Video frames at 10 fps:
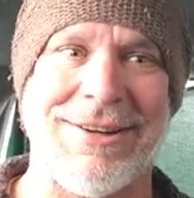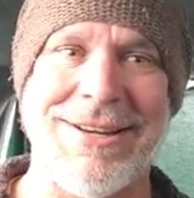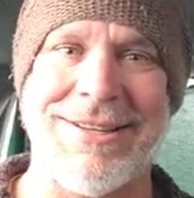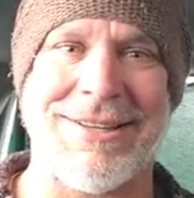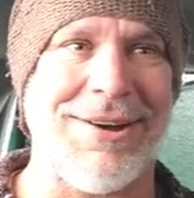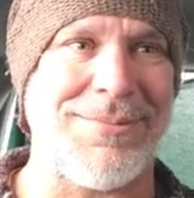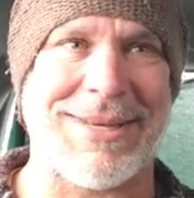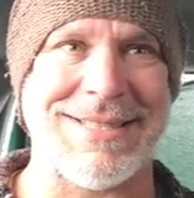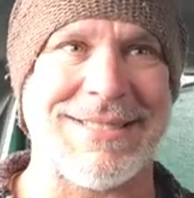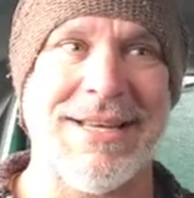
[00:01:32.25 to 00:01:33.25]
You need to go
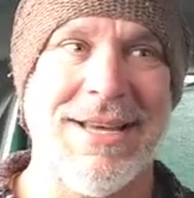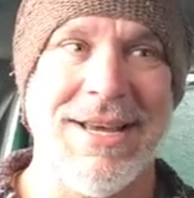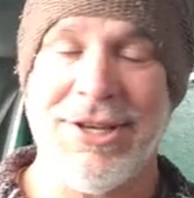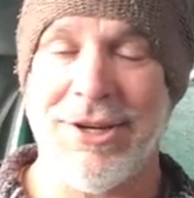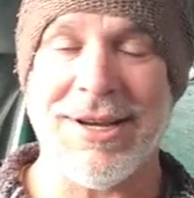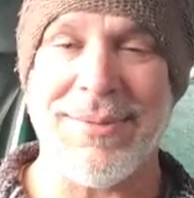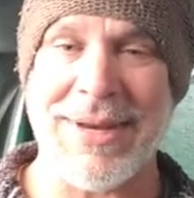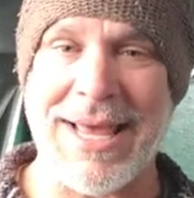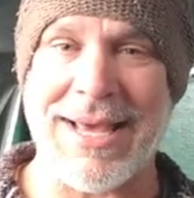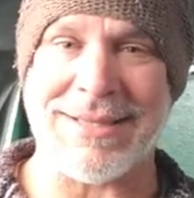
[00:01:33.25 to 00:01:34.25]
because you're going to be
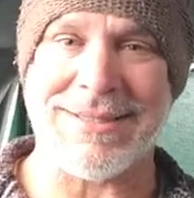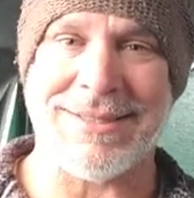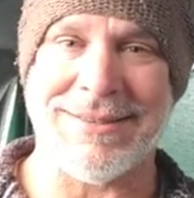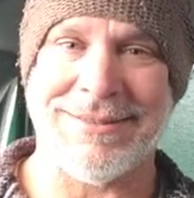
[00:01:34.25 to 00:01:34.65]
next.